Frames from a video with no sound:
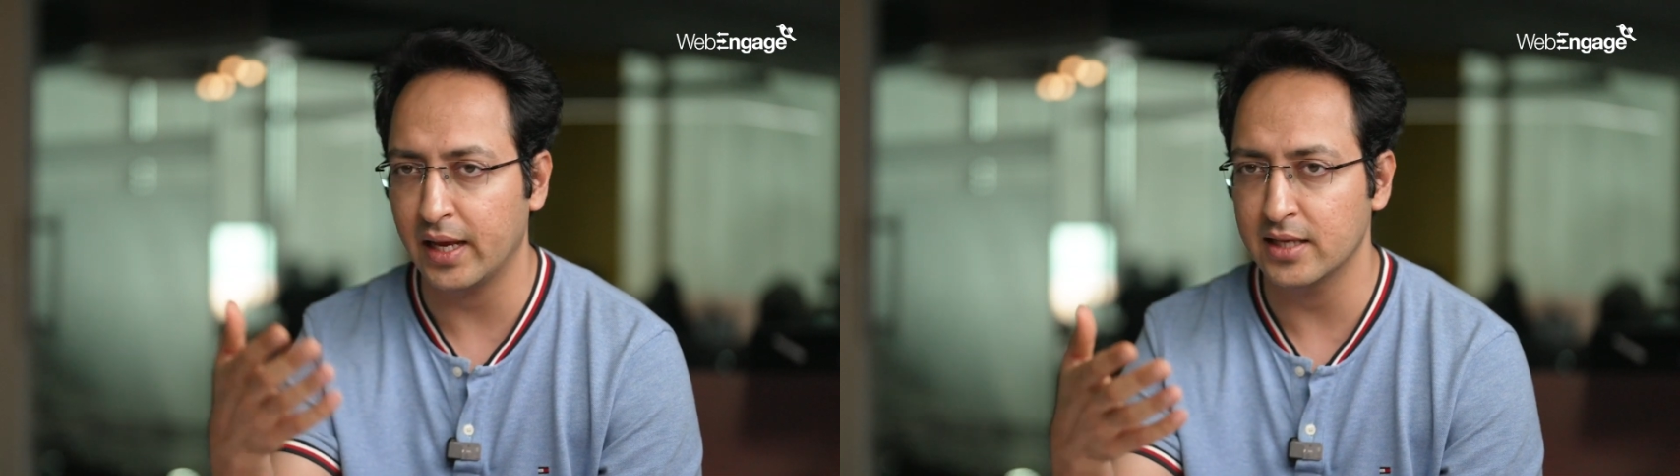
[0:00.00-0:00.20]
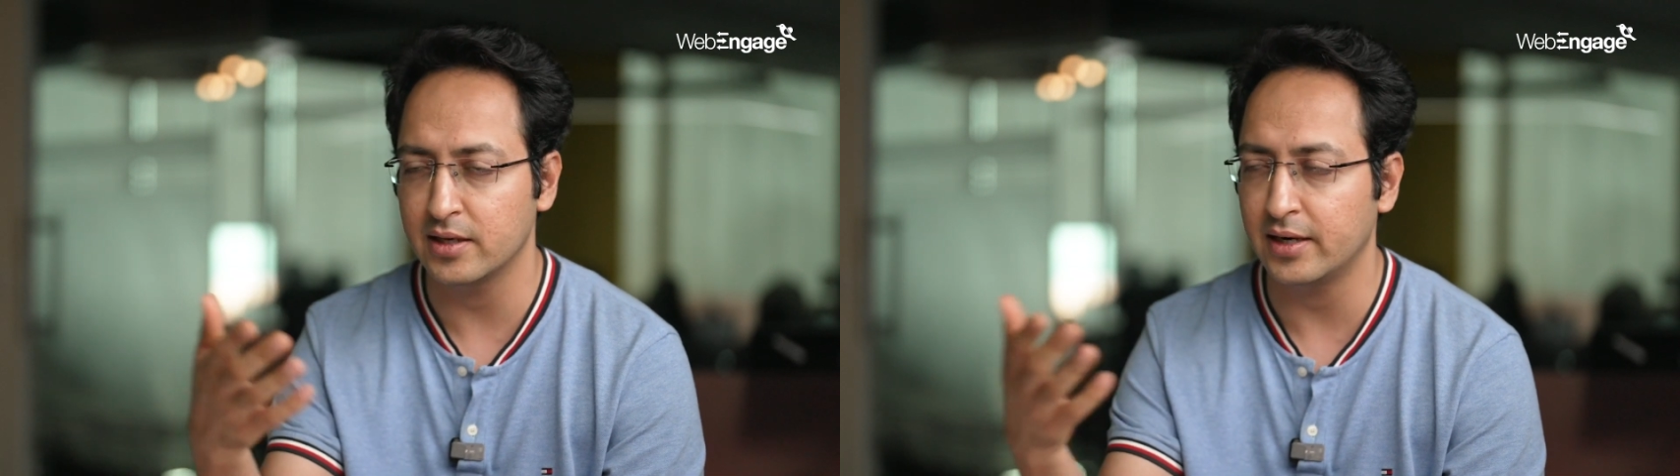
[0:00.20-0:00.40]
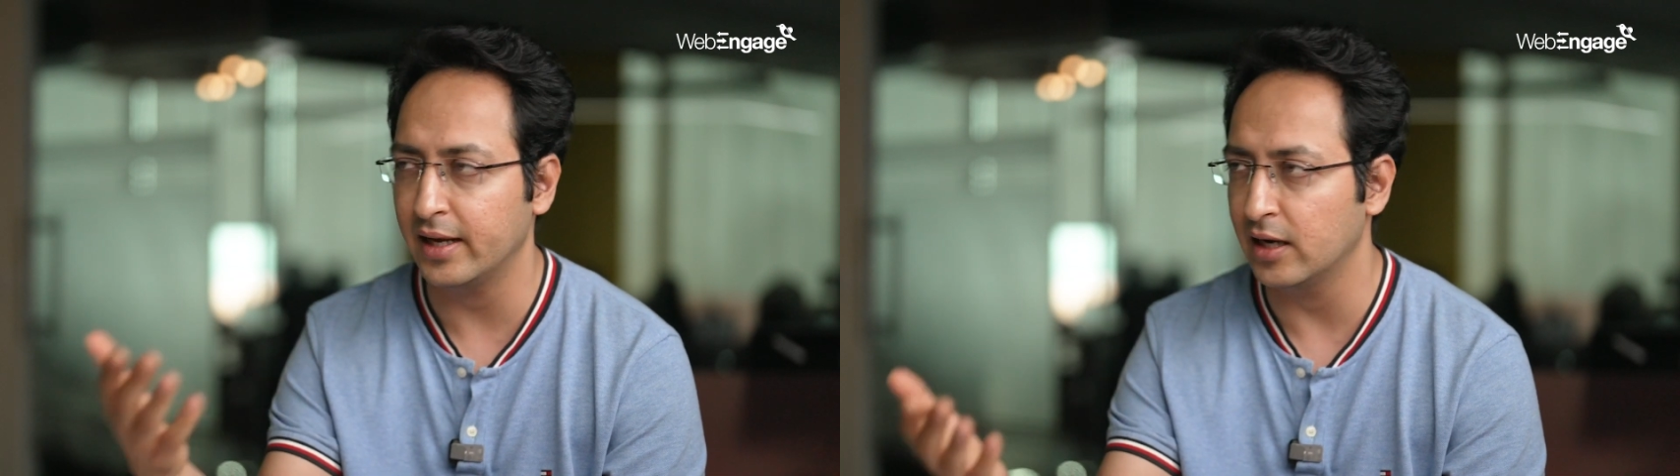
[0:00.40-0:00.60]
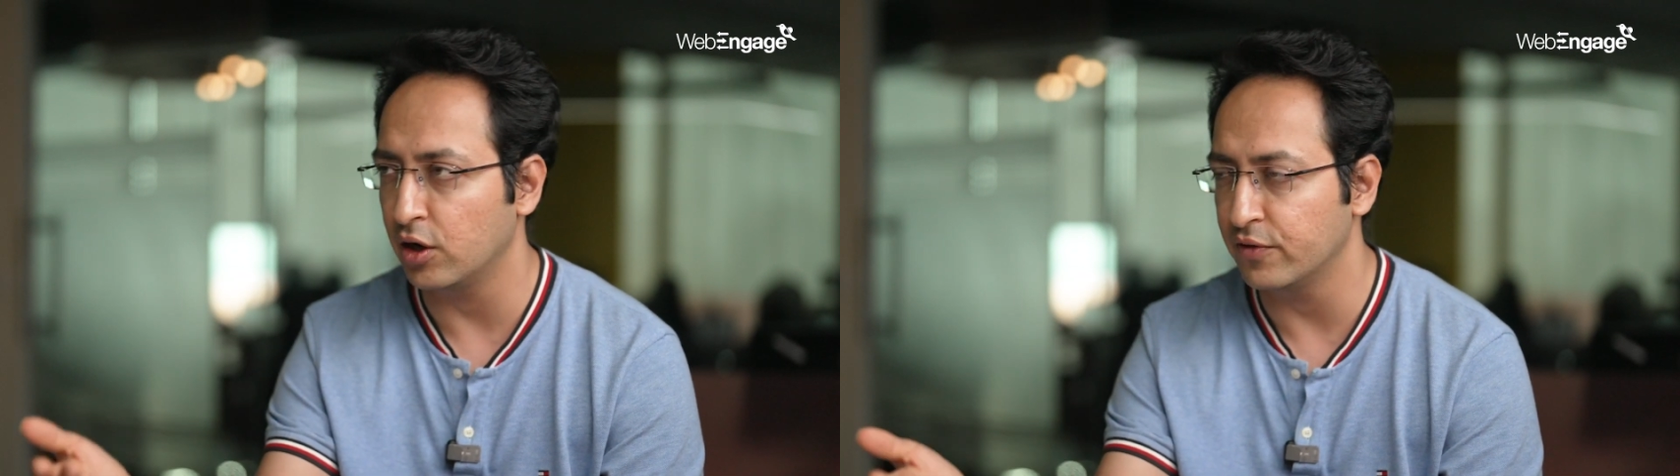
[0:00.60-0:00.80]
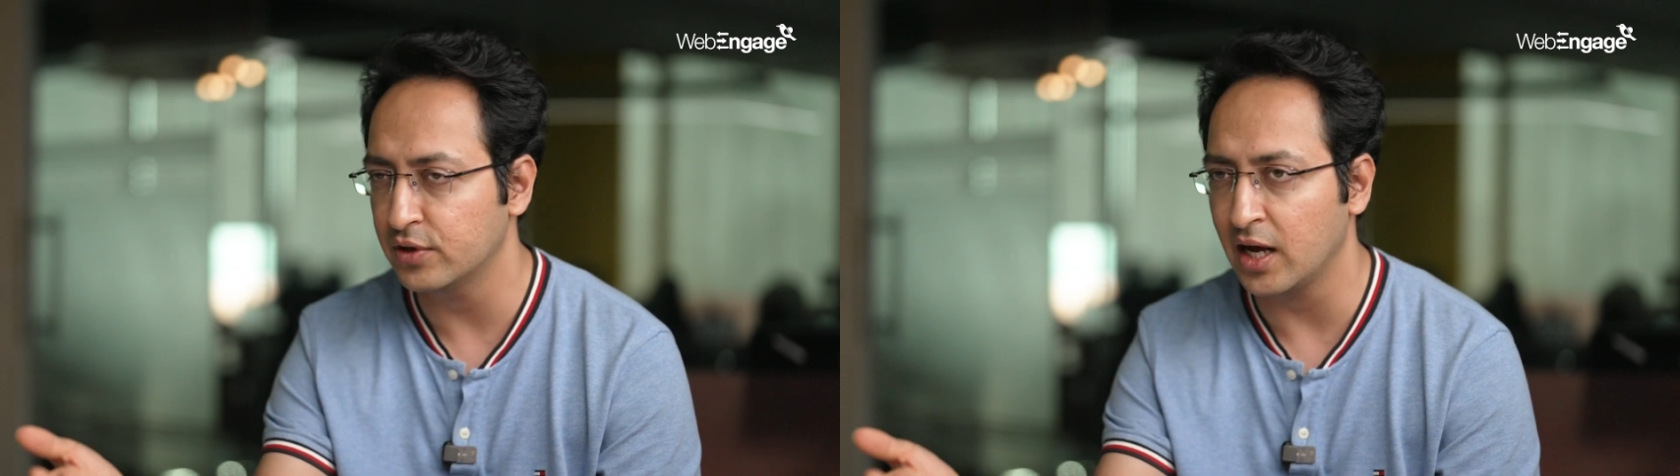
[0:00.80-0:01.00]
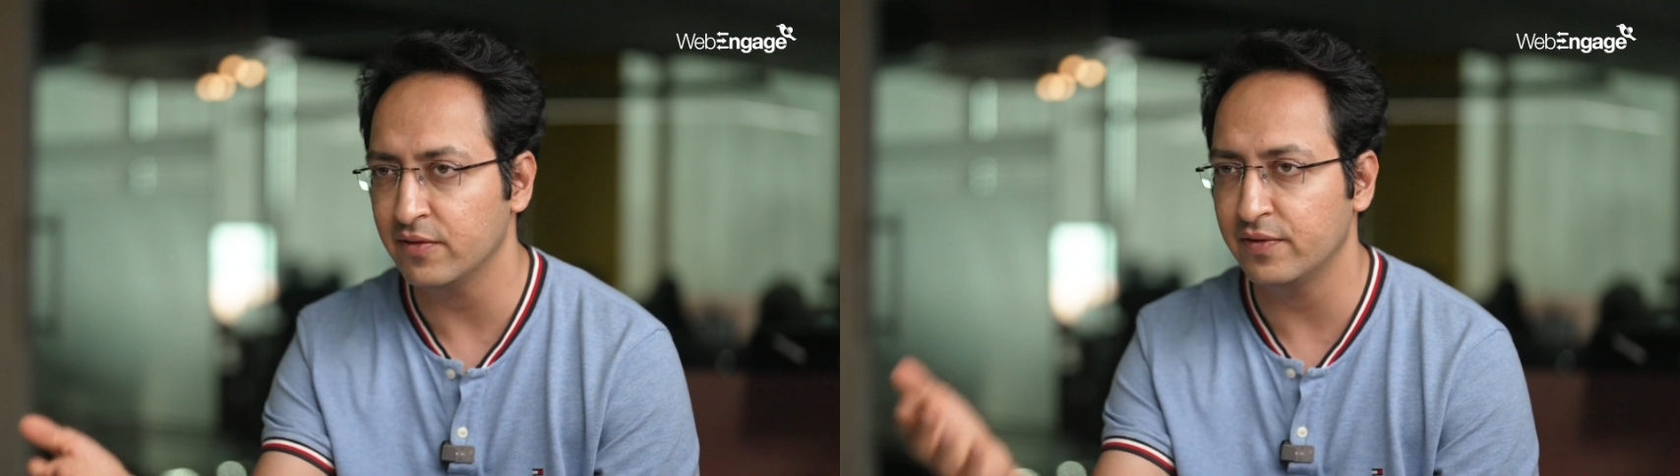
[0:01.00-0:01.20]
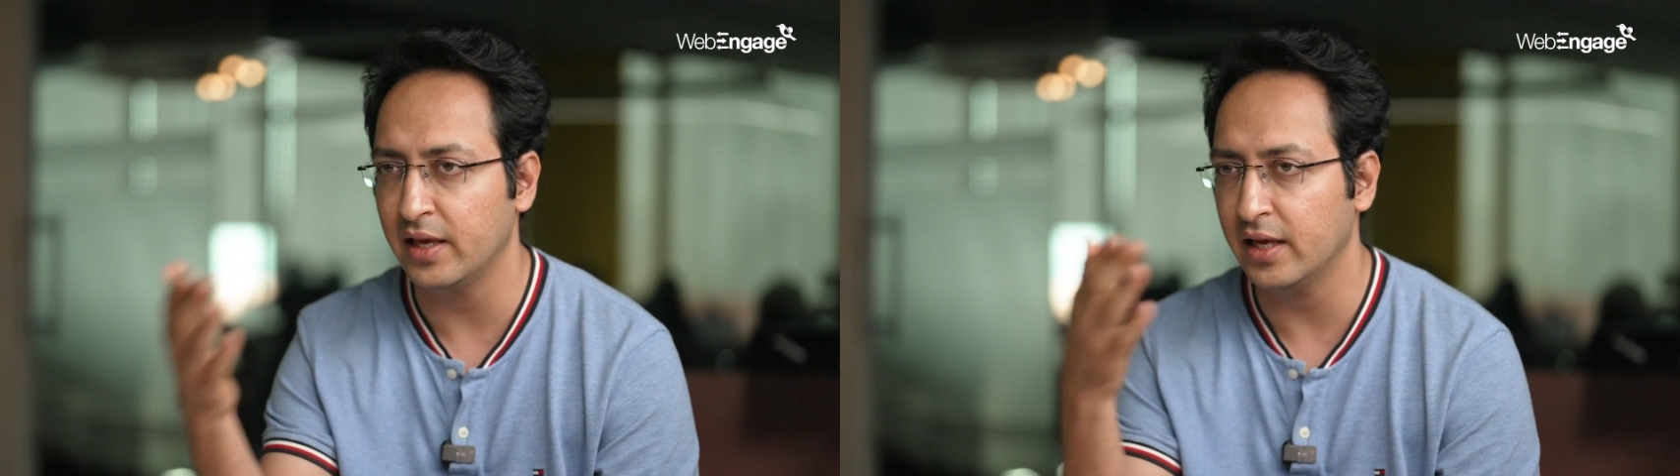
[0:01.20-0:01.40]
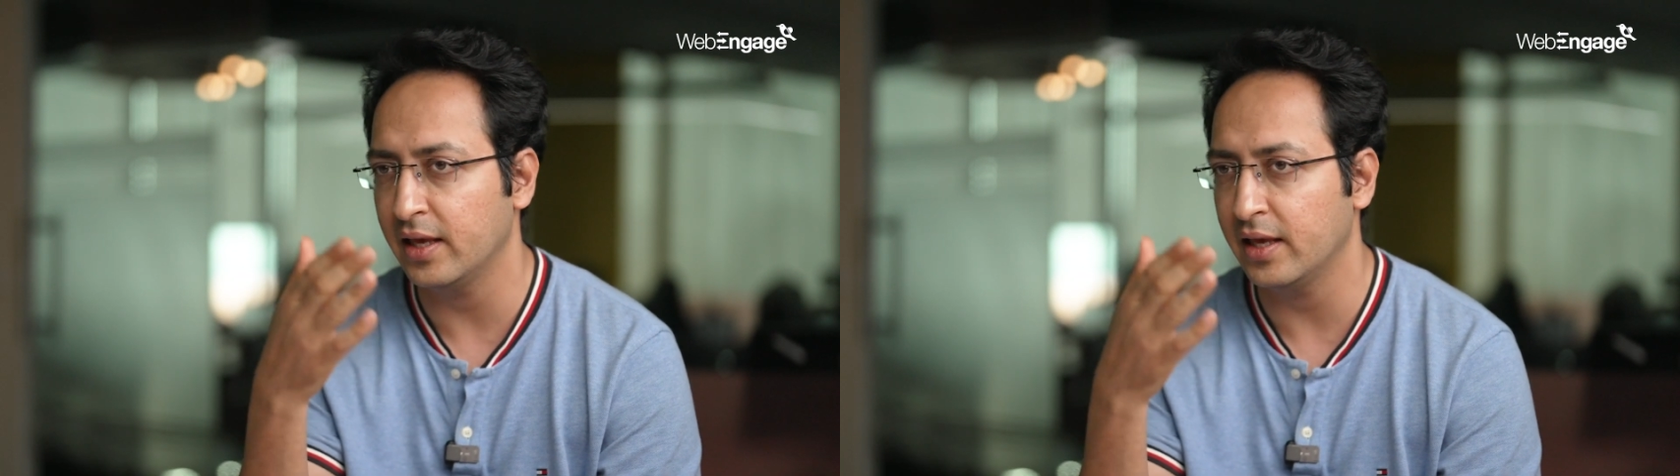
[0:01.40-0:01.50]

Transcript: he's generating a lot of traffic,